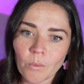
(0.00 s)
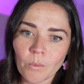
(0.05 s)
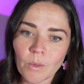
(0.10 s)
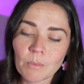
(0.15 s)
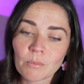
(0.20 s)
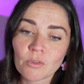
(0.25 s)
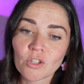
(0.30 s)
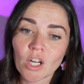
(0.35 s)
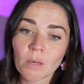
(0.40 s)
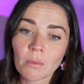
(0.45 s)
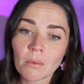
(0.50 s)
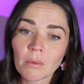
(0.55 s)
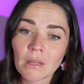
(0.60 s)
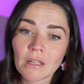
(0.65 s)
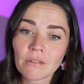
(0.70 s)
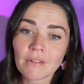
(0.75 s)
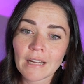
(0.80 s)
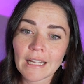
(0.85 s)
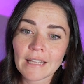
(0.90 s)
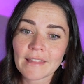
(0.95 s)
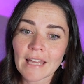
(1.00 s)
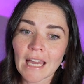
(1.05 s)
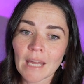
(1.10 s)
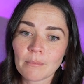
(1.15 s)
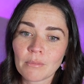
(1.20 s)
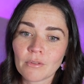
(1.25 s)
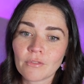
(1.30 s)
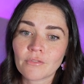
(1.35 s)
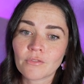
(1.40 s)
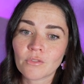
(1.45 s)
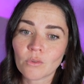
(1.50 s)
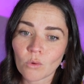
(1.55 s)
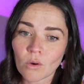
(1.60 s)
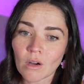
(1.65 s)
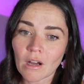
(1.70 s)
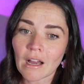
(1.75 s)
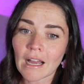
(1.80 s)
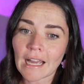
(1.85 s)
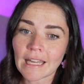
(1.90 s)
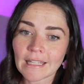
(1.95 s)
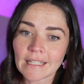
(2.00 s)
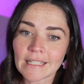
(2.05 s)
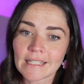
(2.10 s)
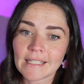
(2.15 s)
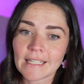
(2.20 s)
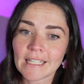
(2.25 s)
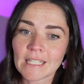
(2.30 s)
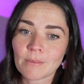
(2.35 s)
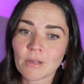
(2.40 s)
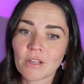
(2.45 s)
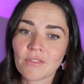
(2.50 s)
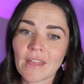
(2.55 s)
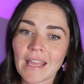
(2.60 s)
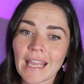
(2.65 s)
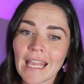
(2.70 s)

would probably read that before Isla's 6th birthday,